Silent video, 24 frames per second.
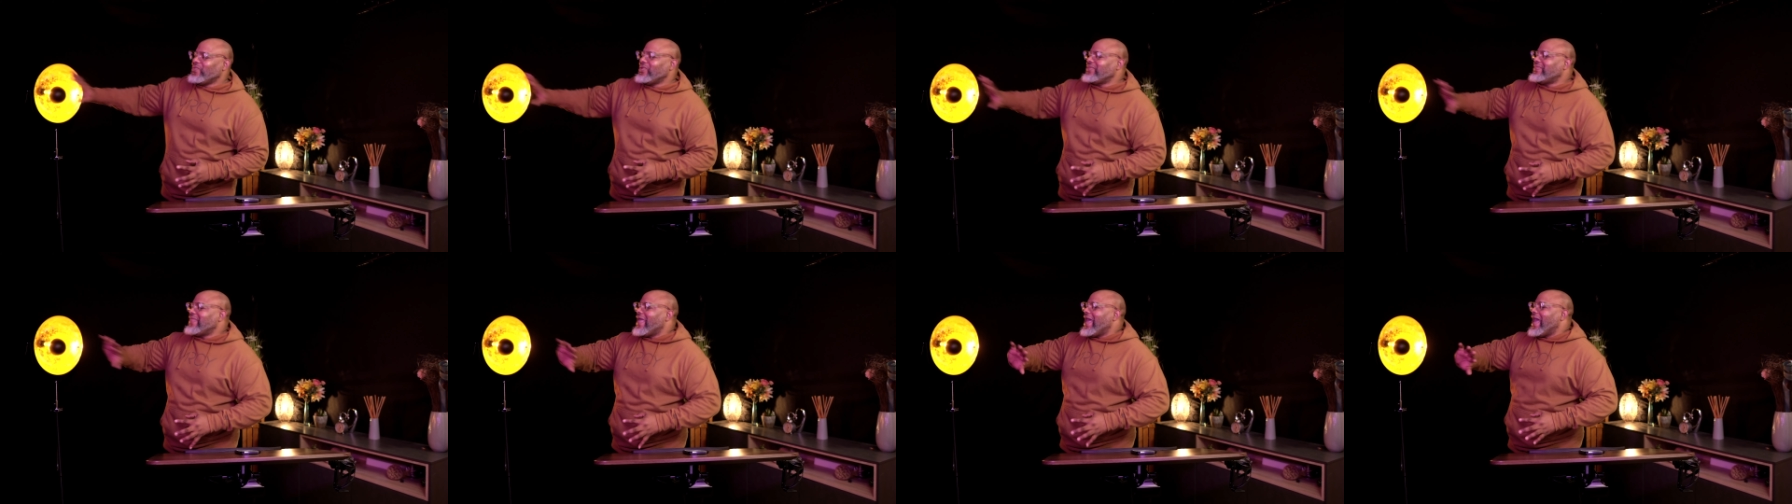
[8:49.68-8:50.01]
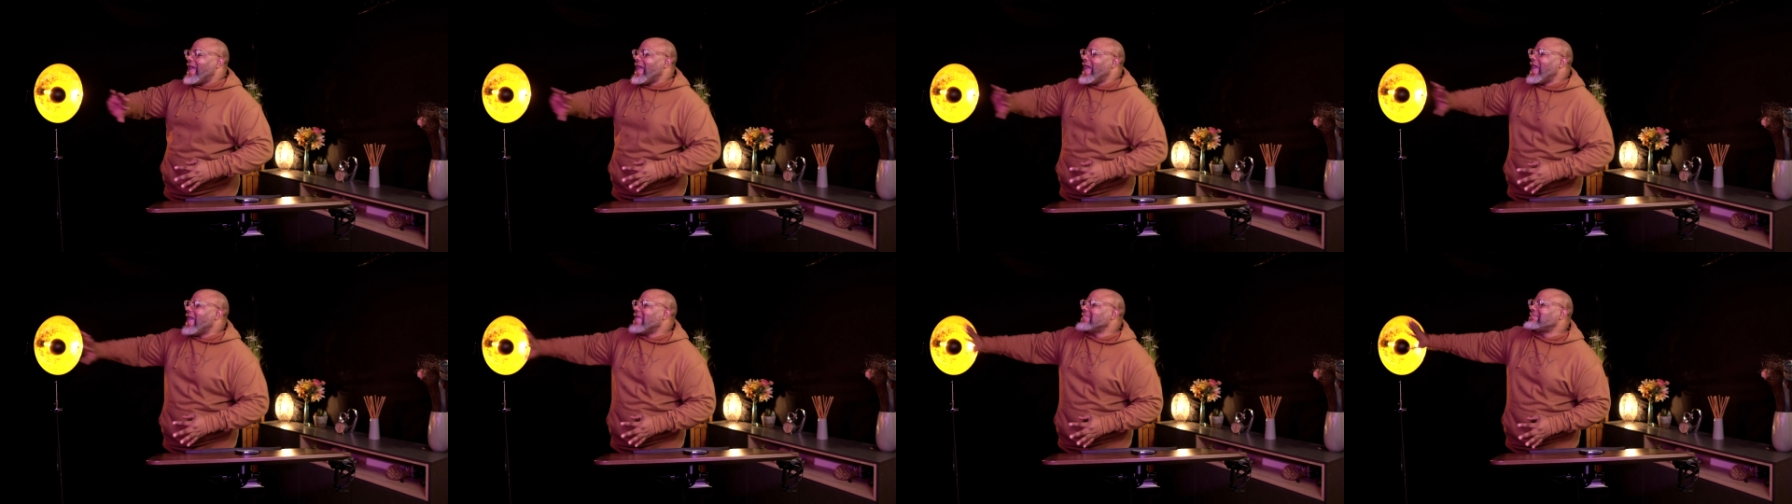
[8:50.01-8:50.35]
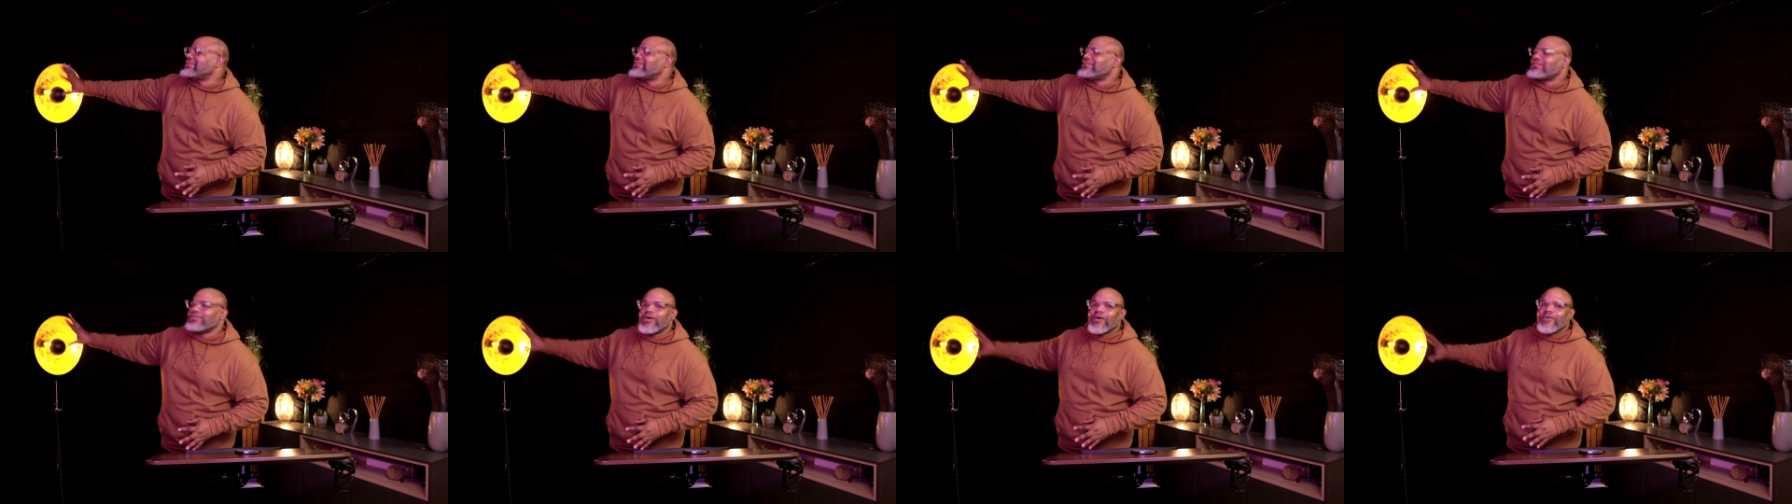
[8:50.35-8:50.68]
with the
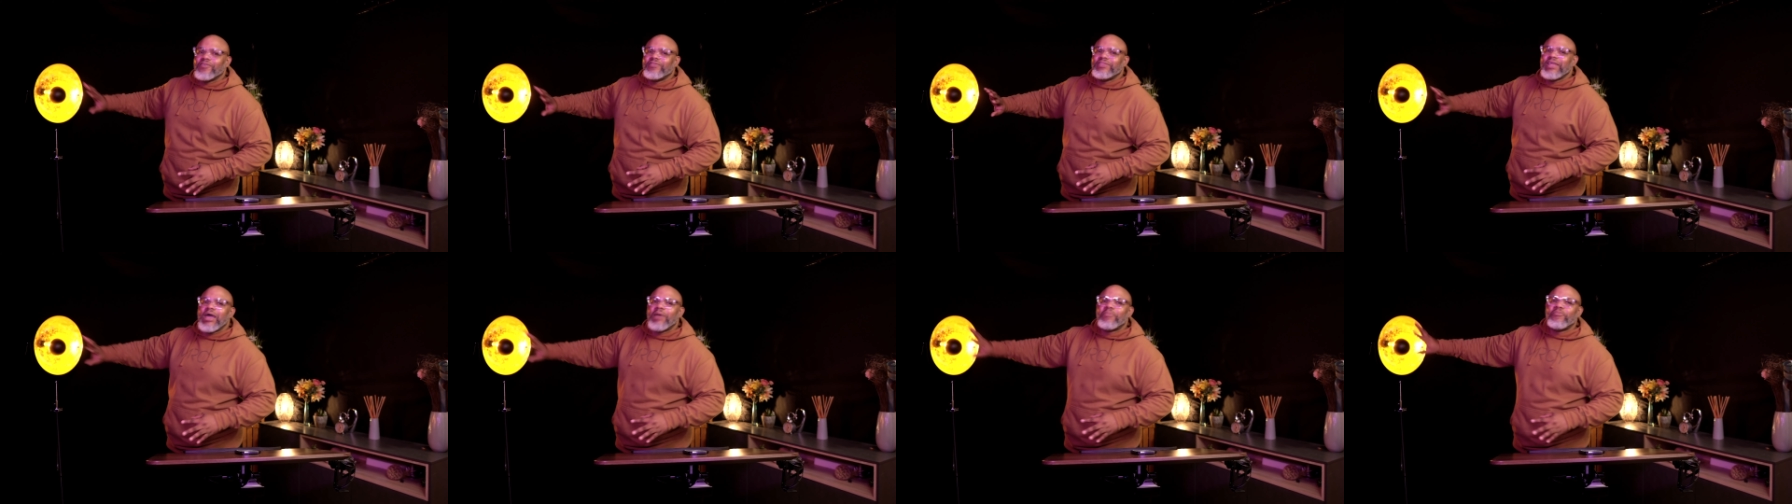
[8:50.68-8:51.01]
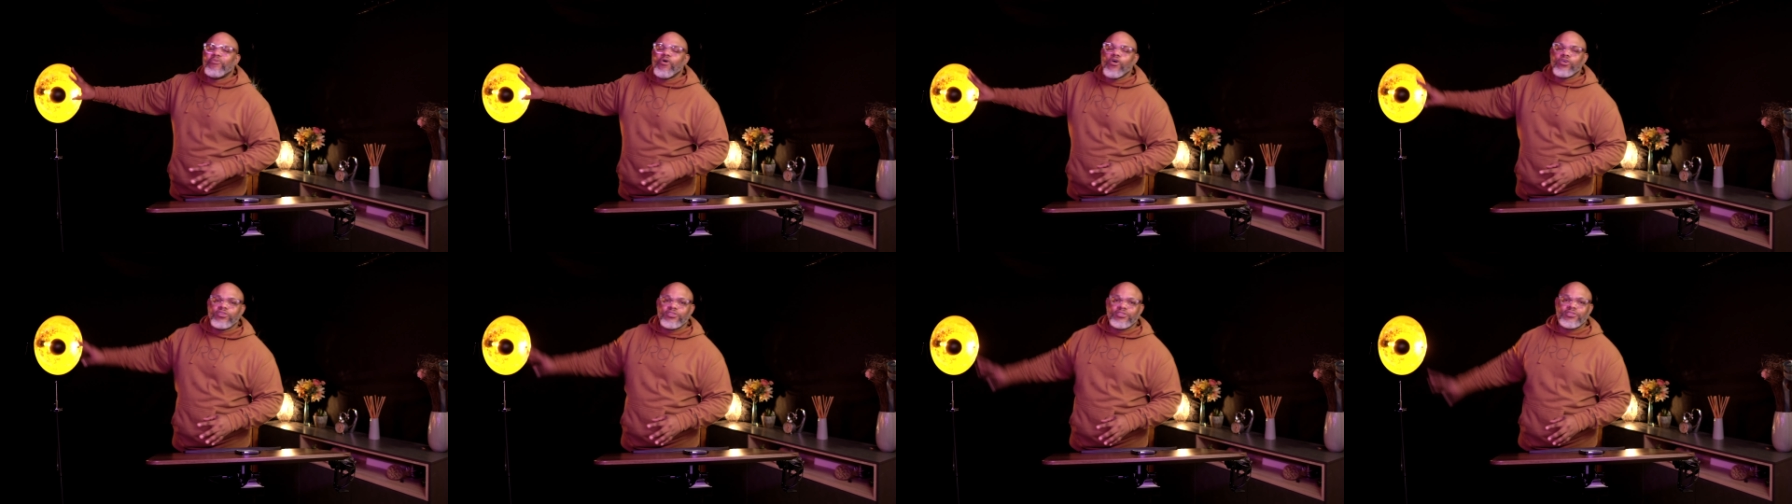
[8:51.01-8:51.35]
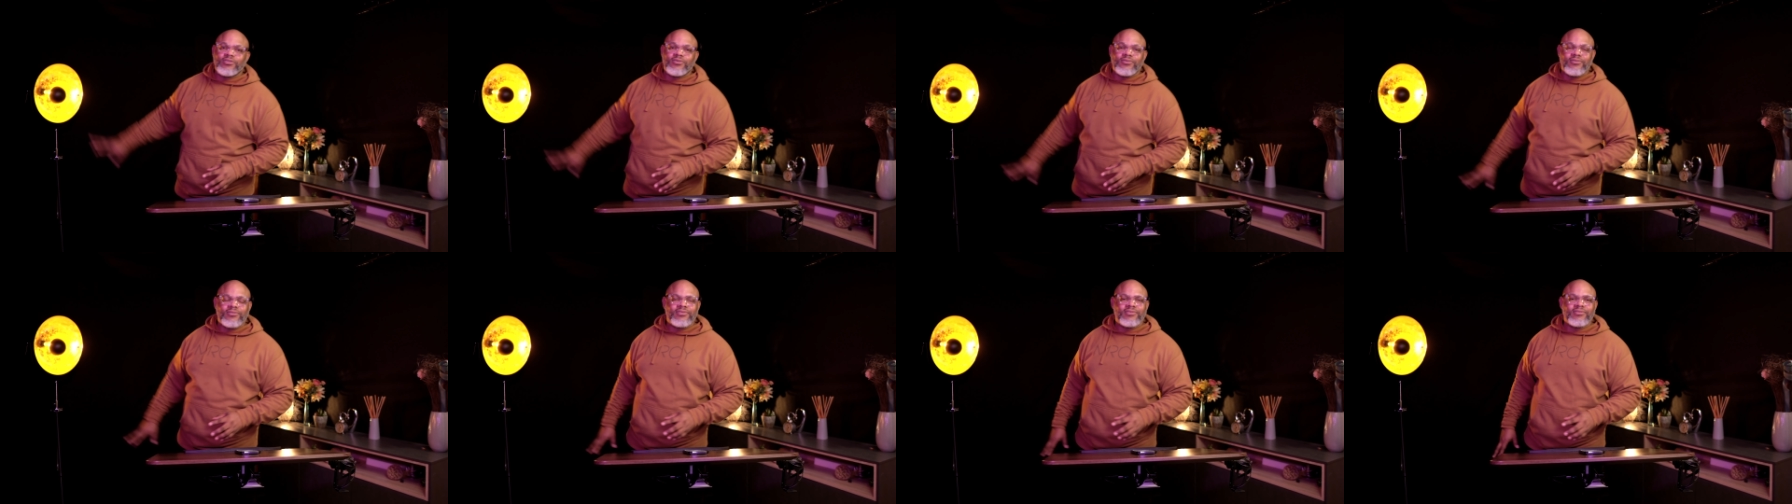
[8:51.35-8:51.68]
acts of the
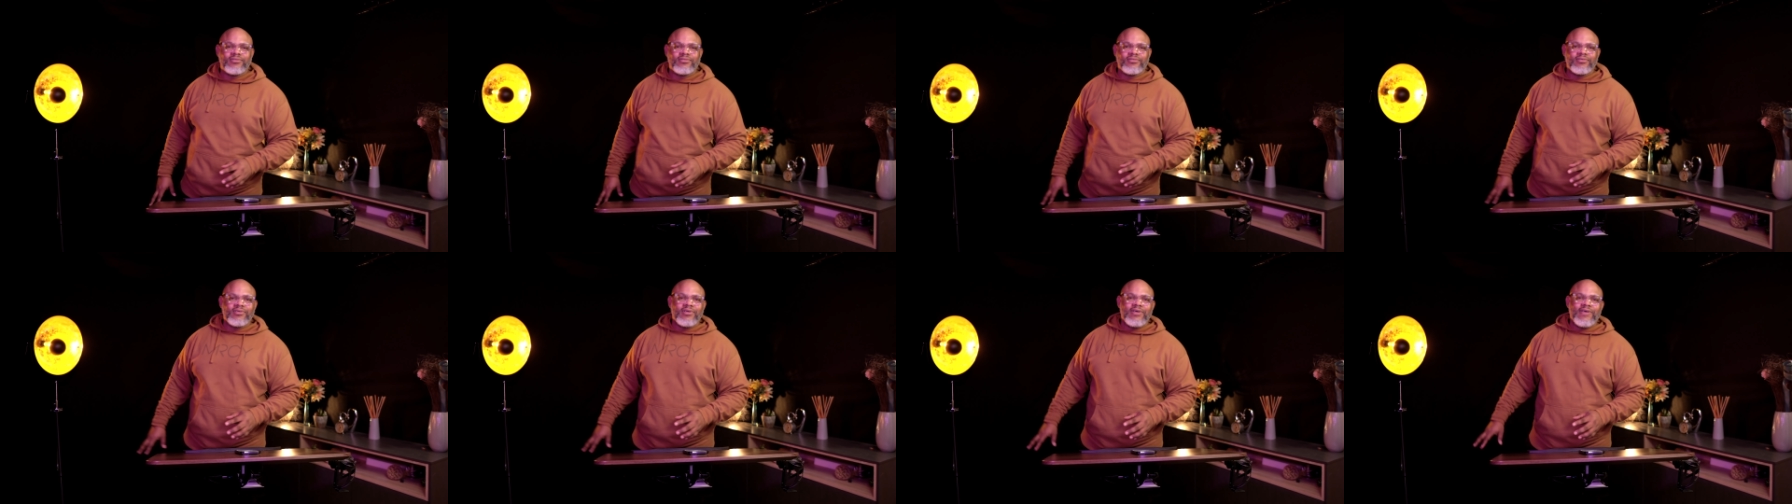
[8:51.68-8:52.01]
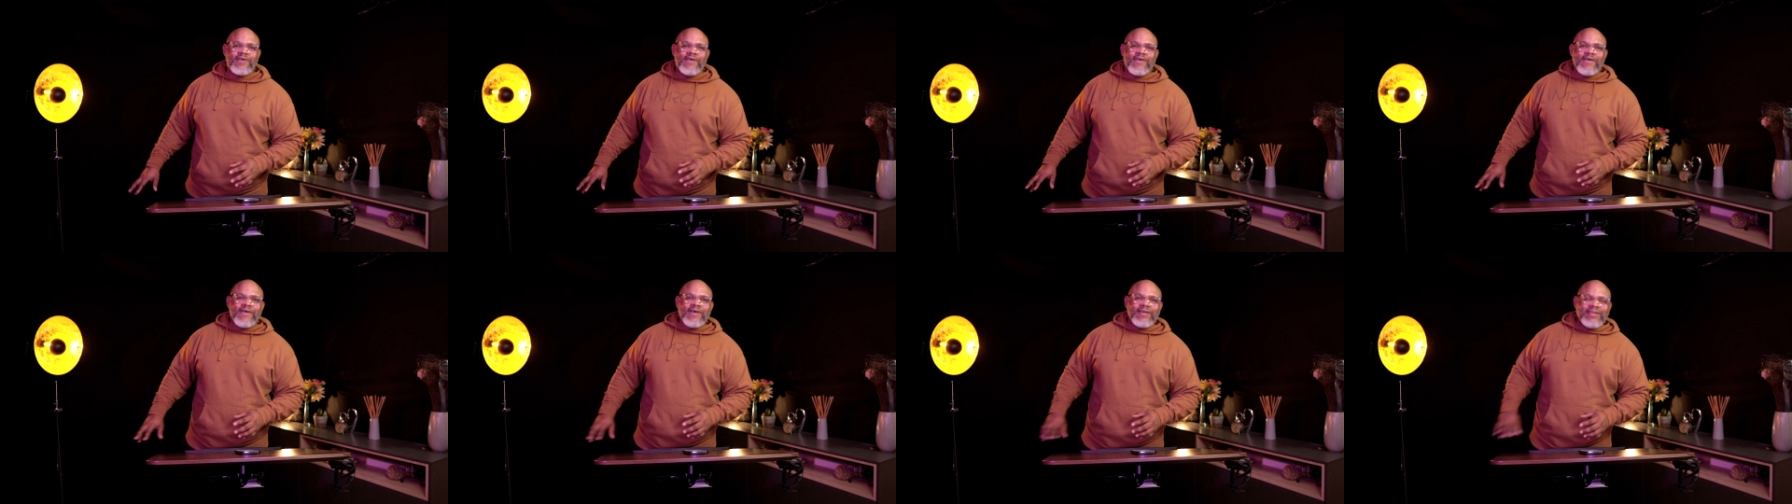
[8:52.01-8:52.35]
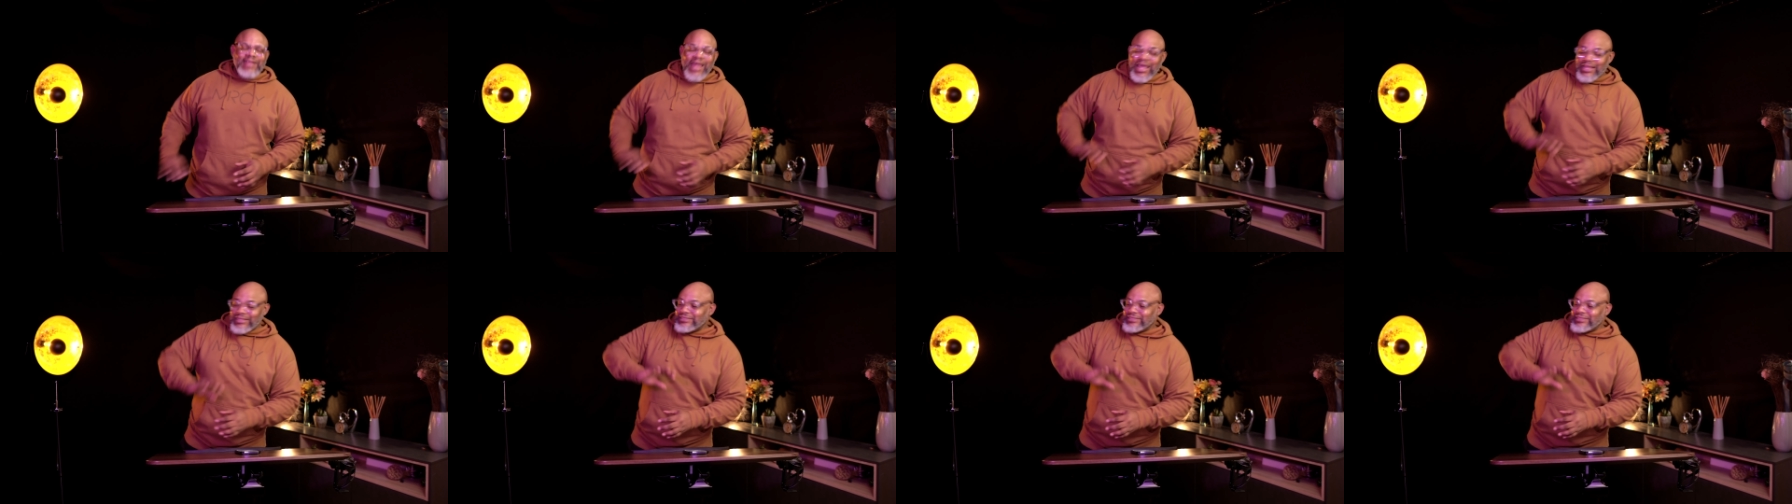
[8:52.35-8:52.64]
apostles. That